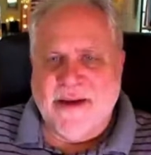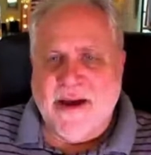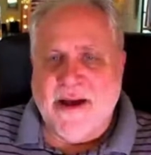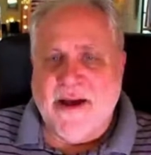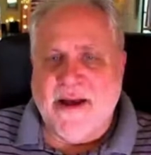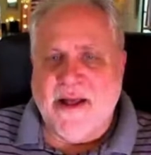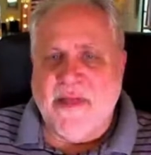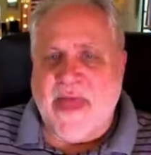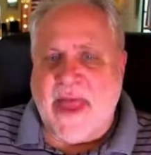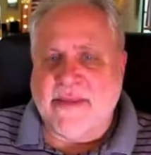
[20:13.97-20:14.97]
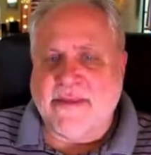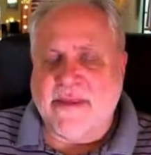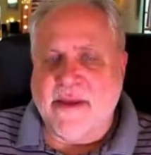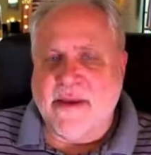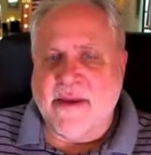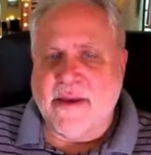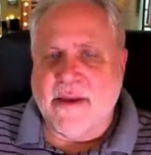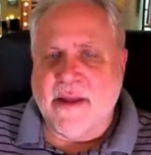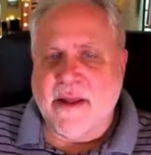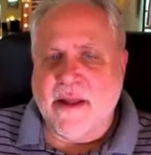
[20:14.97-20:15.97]
that the
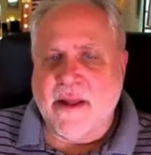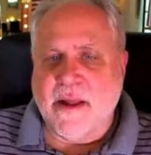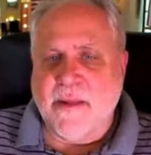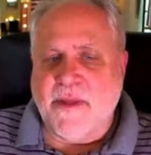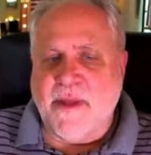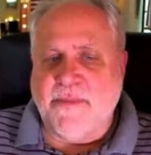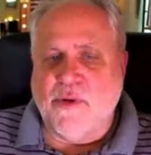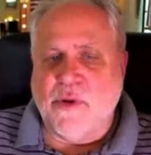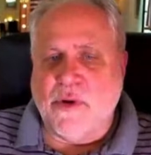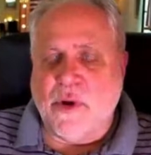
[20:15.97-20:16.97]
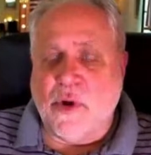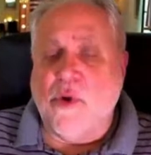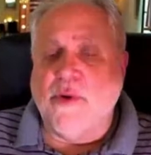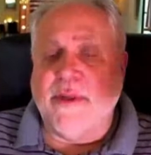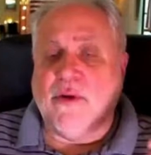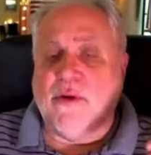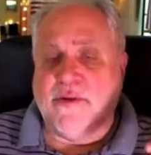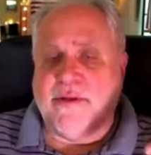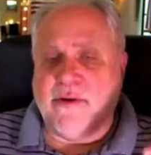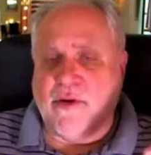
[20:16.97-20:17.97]
people who are holding
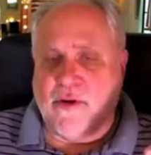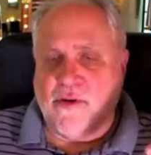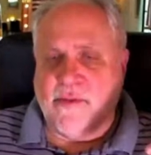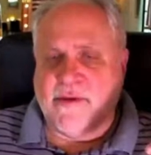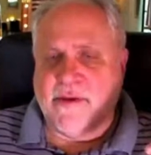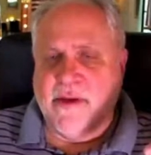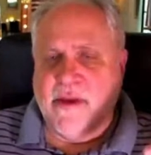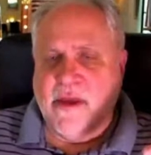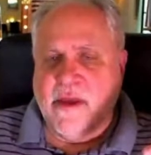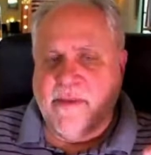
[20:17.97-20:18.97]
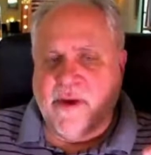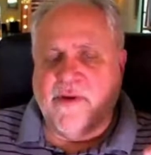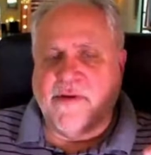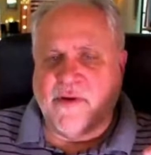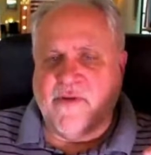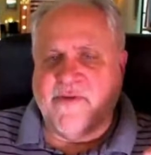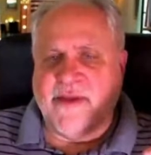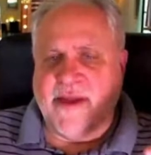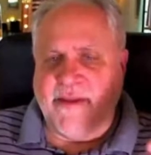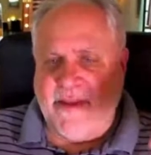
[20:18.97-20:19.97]
onto their homes because of
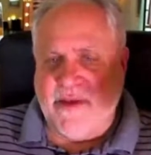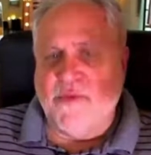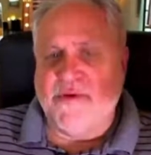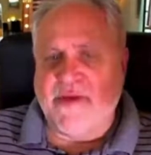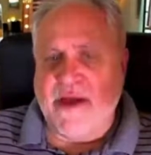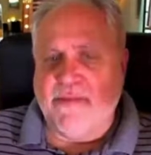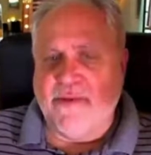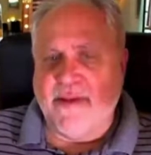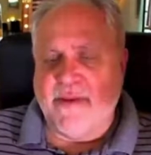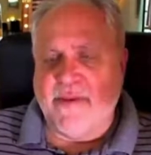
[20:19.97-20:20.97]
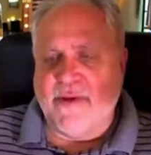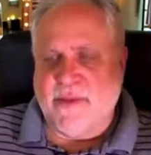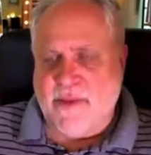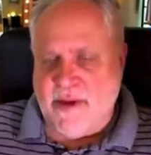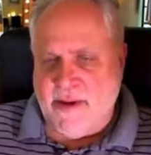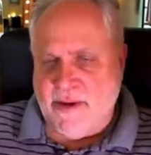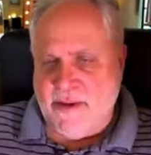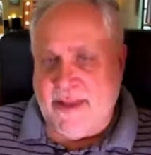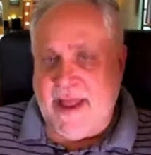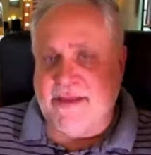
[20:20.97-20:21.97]
COVID-19 will stop putting them on the market.
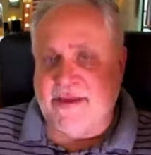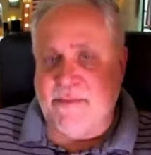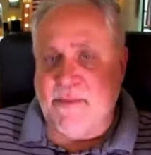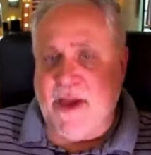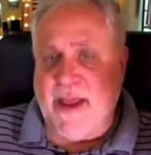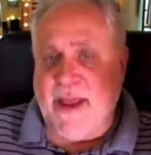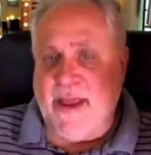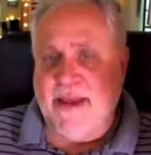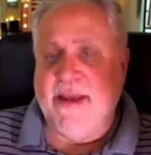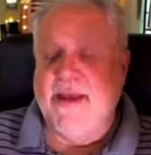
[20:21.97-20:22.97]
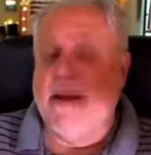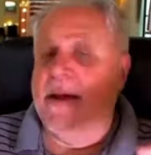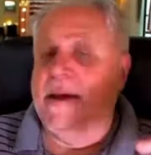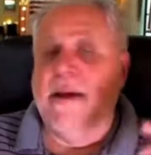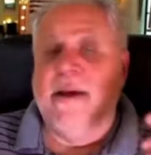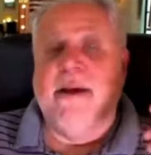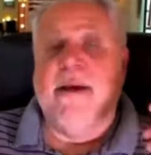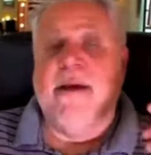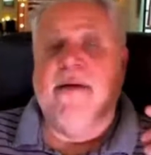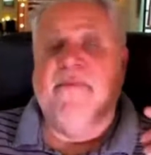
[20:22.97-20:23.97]
That's my
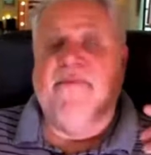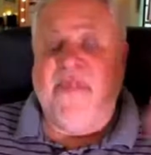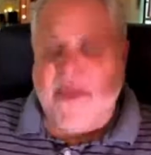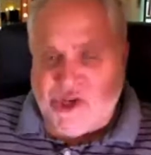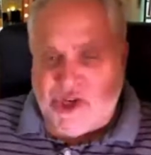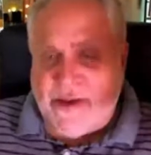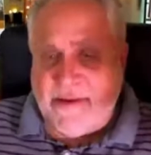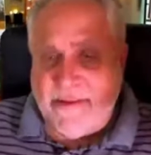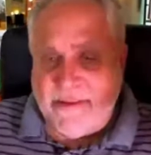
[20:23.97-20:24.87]
vision.